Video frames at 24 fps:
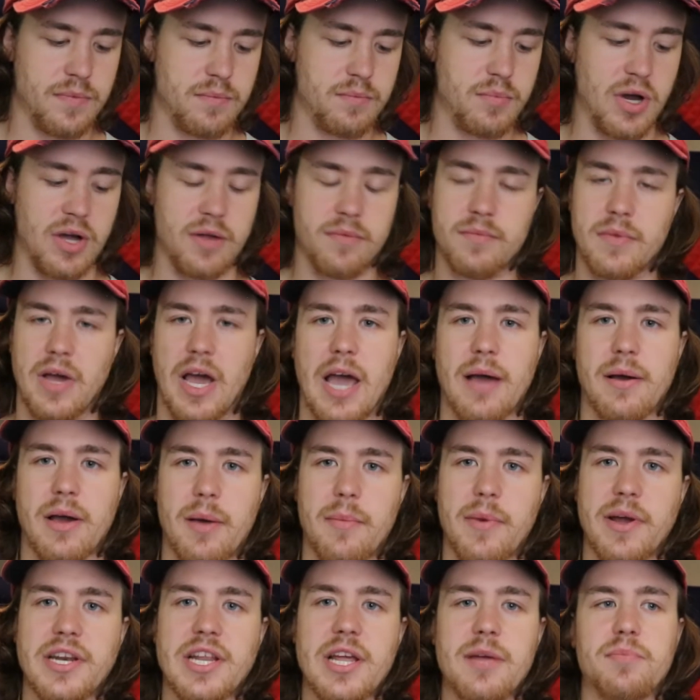But I got
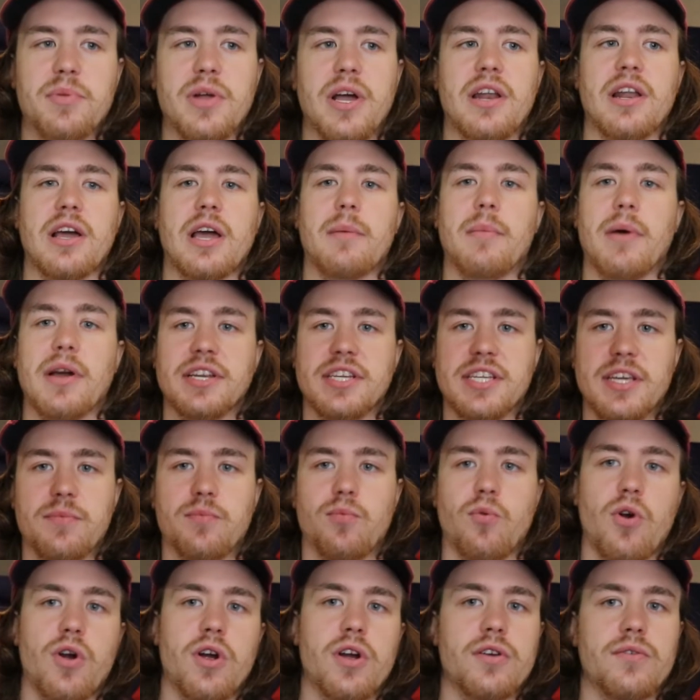my day plan. I got my
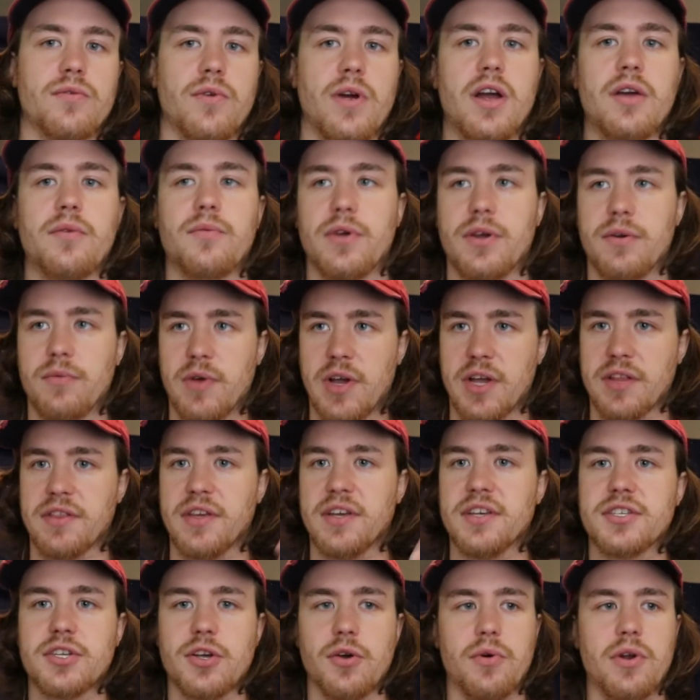deep work, right? We got
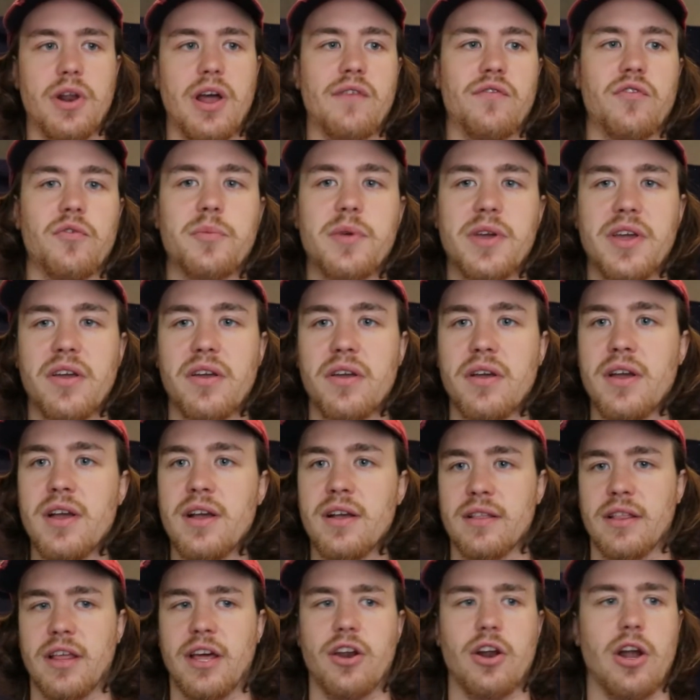this going on for me.
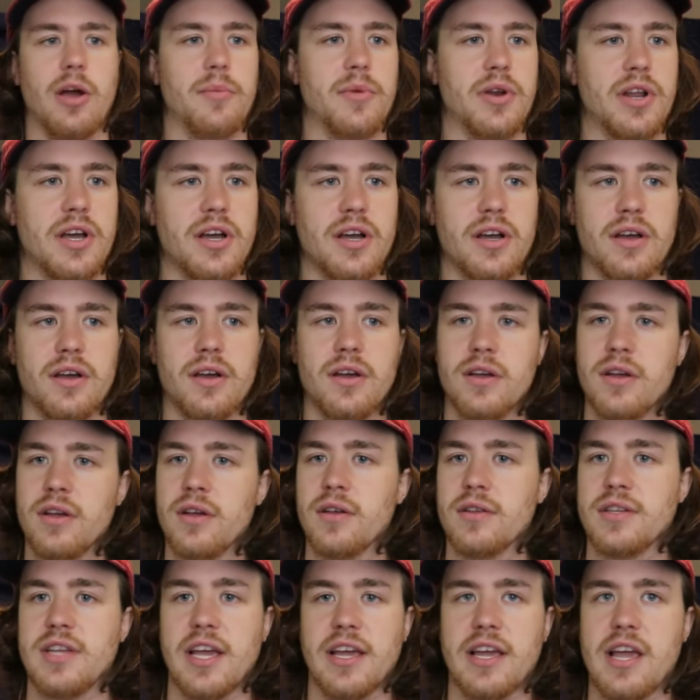Later I'm gonna
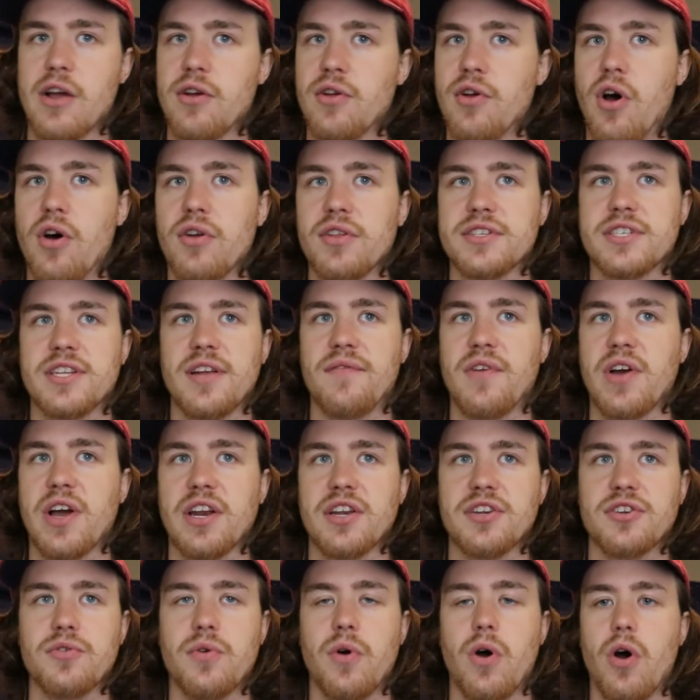take care of all the stuff I
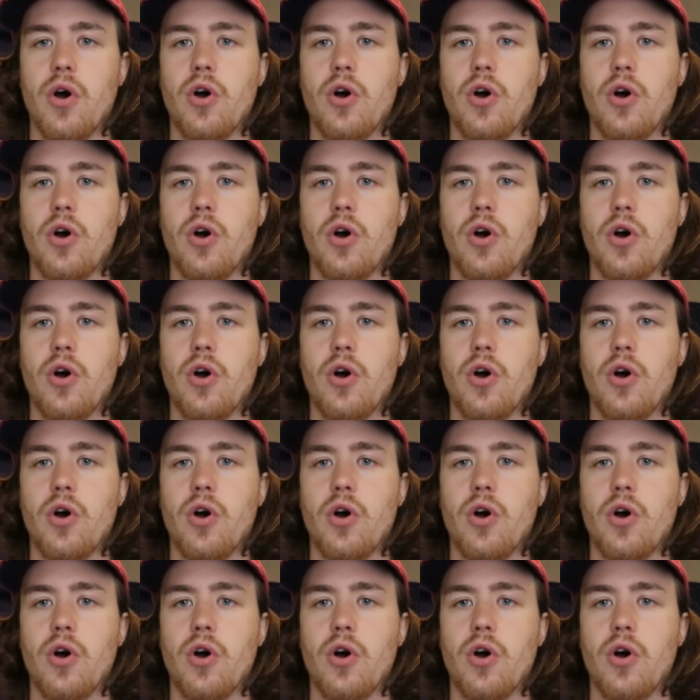gotta do at